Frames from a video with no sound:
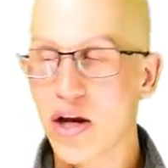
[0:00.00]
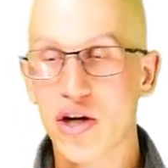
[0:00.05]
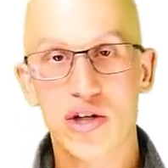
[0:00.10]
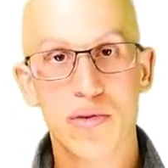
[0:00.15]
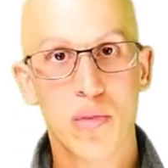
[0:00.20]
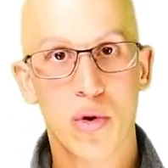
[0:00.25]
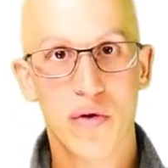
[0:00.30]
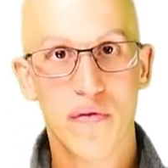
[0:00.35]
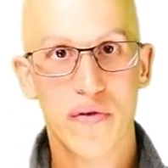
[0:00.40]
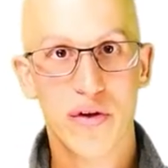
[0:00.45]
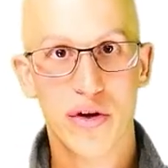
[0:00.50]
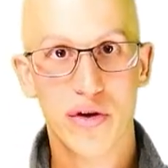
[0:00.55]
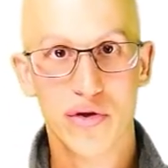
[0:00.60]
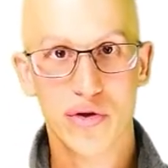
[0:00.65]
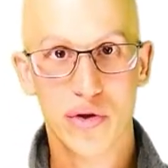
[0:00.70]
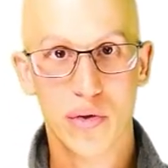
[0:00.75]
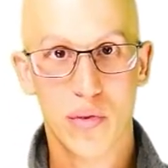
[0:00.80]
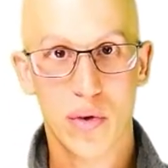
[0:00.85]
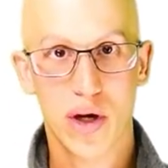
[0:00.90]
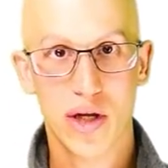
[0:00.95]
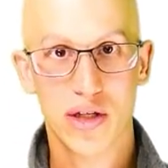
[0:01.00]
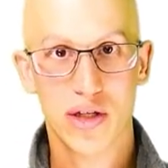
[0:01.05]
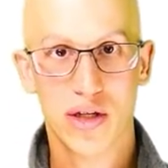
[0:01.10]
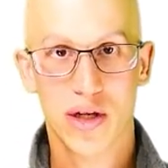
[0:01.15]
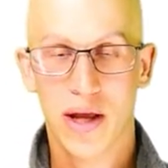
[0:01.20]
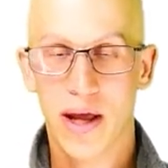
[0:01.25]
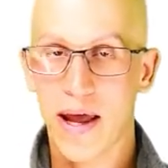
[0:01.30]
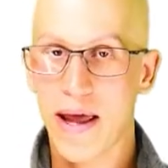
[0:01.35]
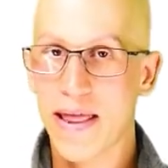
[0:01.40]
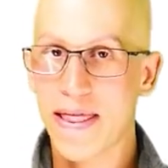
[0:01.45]
here's more videos to
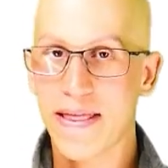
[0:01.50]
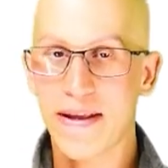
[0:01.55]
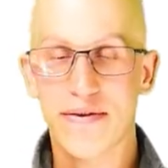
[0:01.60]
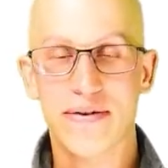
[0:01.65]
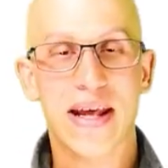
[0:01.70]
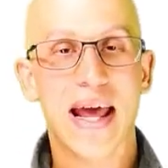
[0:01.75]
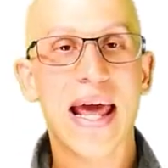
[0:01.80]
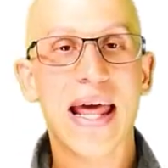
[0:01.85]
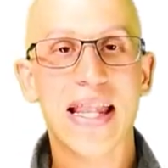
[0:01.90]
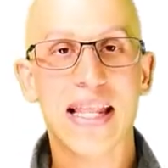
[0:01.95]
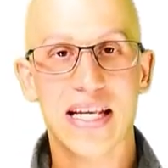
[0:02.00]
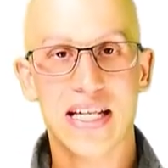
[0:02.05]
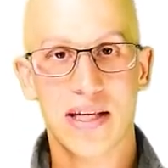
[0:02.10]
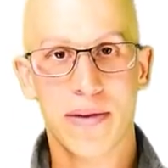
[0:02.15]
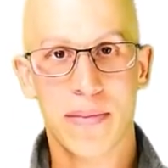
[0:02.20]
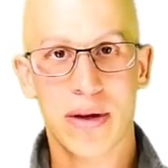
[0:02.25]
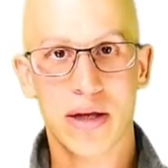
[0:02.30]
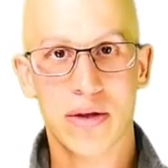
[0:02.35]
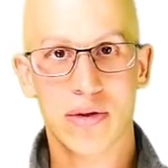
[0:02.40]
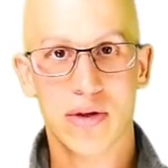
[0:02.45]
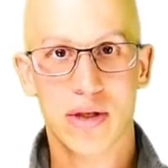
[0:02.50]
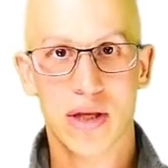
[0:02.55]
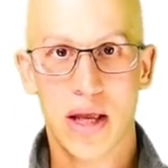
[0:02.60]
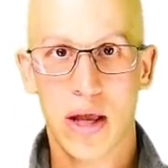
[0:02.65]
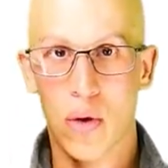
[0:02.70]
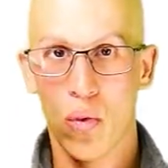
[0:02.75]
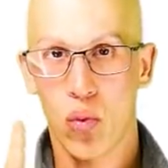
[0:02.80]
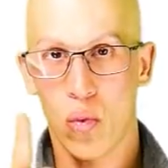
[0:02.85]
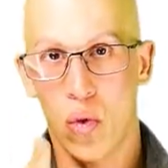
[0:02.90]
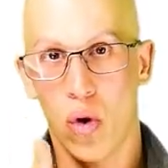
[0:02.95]
watch. There's endless amounts.